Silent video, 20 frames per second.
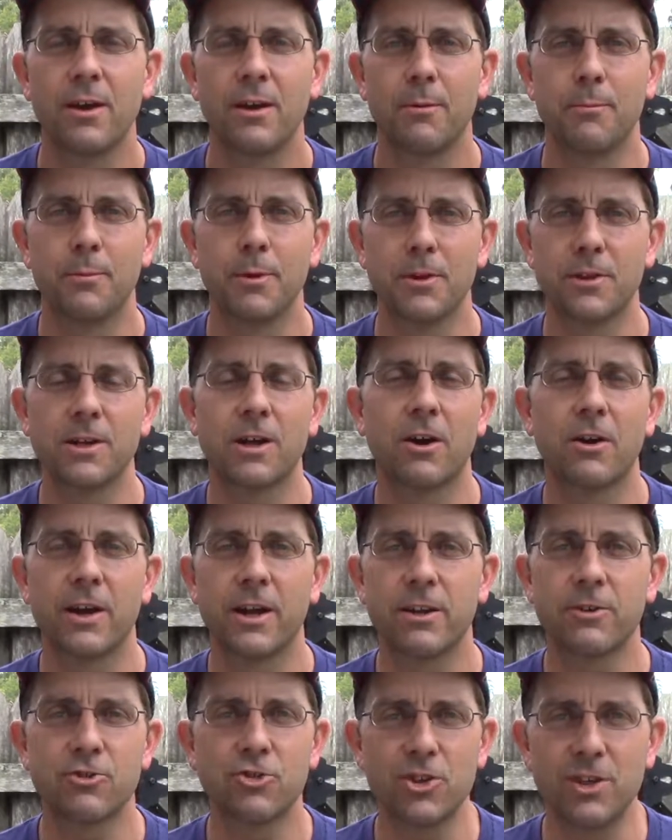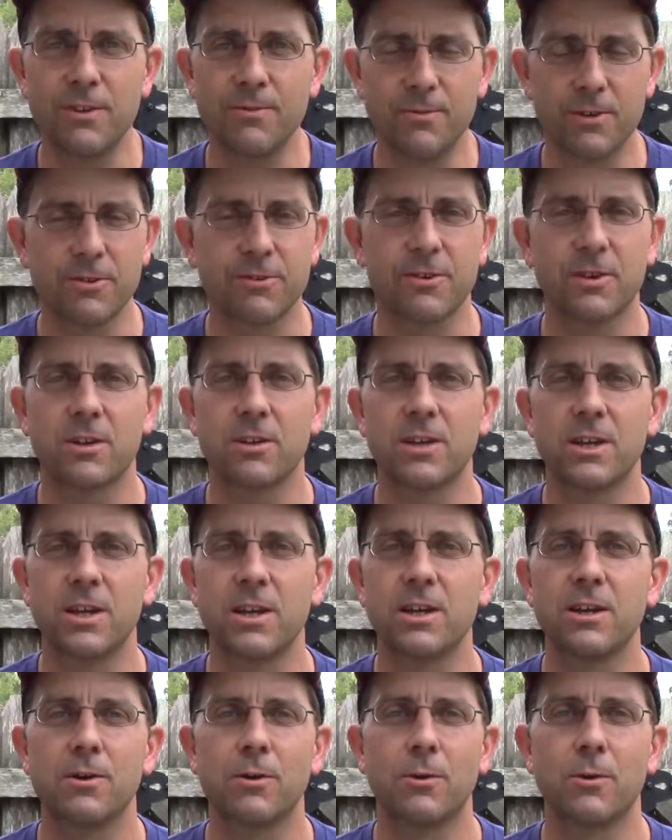building our energy
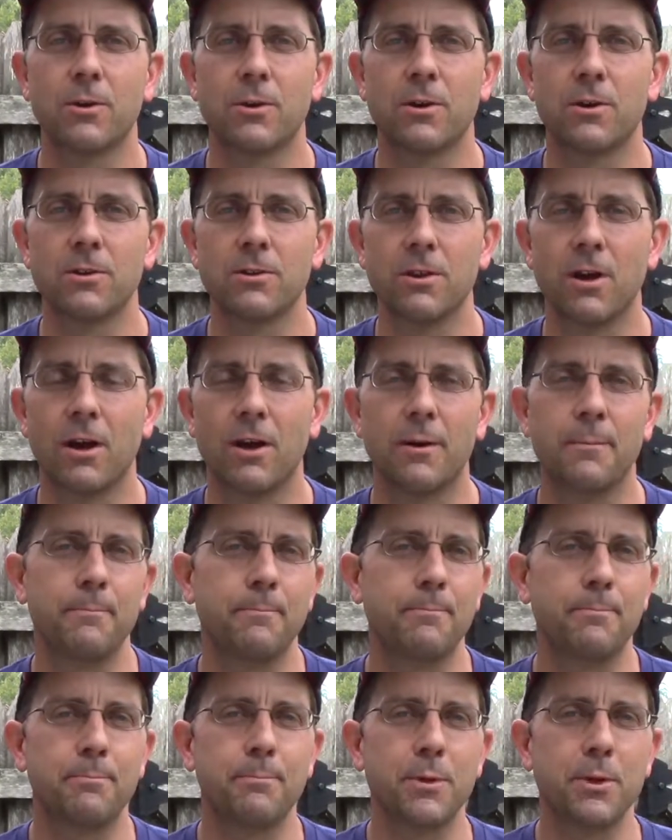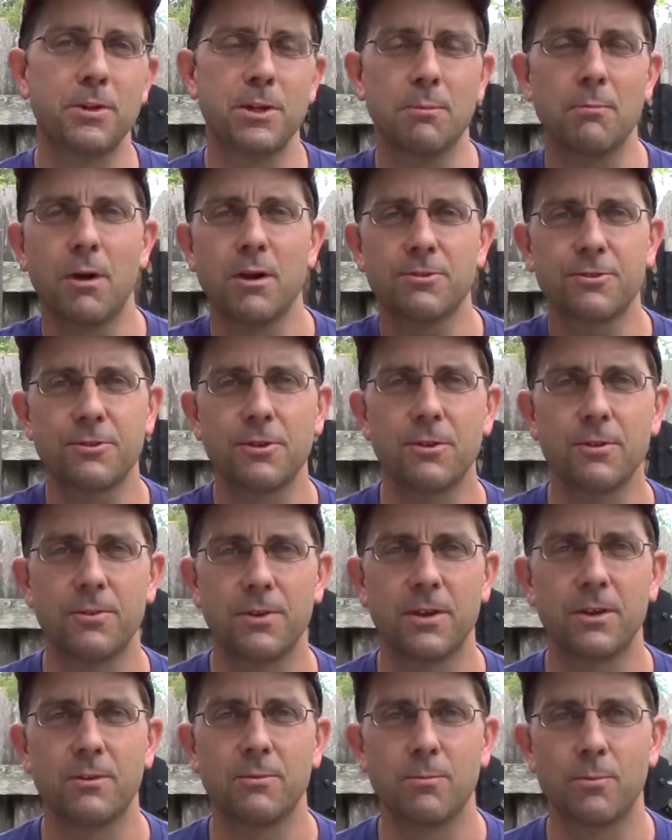physically, or building muscle,
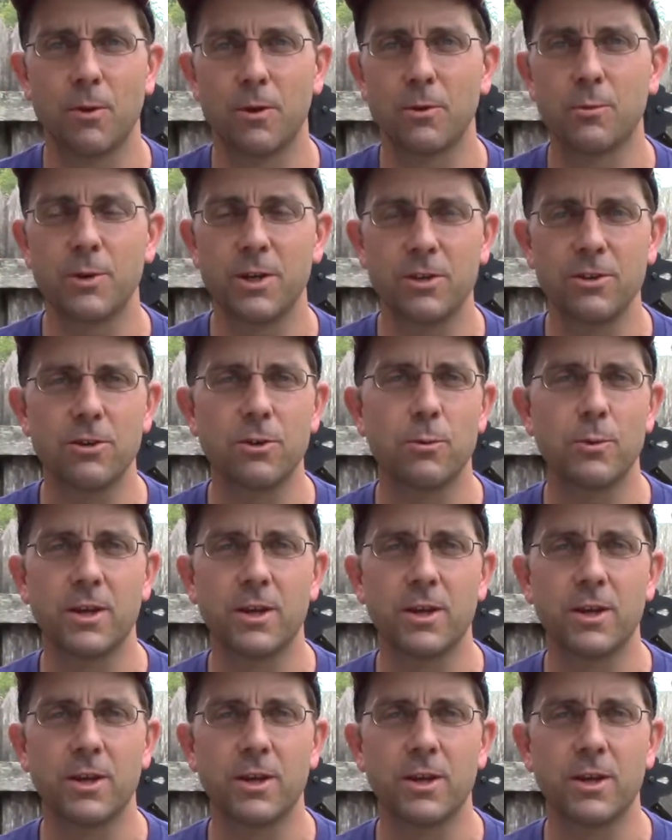then what do?